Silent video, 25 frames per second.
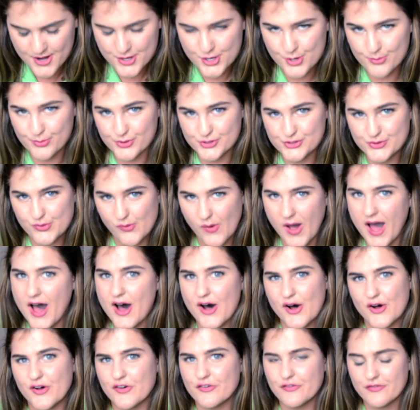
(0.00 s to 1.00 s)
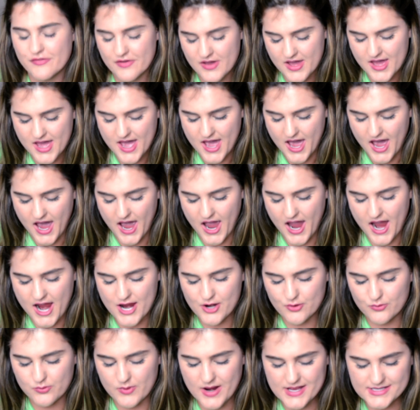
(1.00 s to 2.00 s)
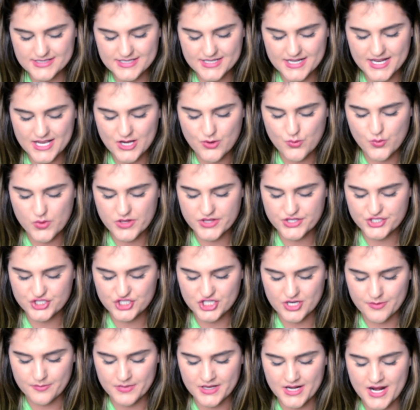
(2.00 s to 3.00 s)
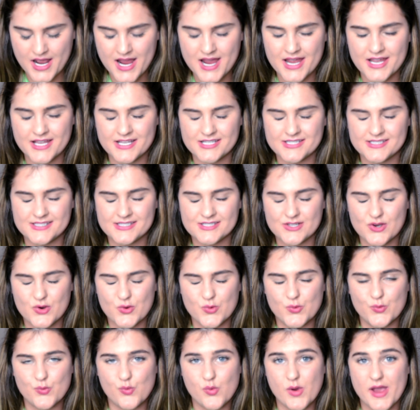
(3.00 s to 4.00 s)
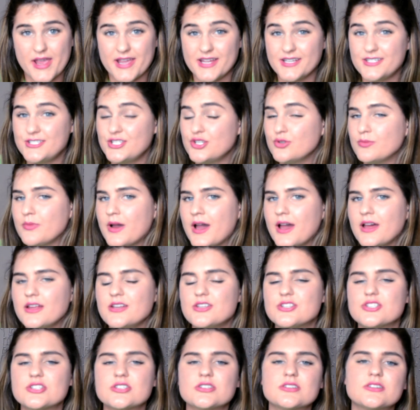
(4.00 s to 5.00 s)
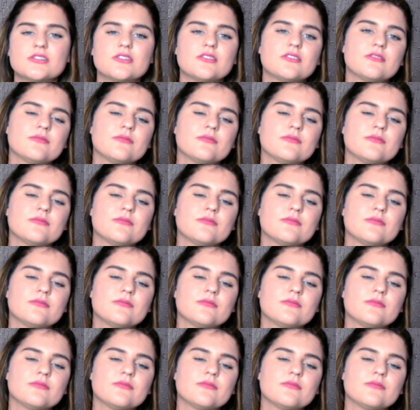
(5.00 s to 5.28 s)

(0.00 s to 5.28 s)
Number 12, I resonate with Geminis way too much.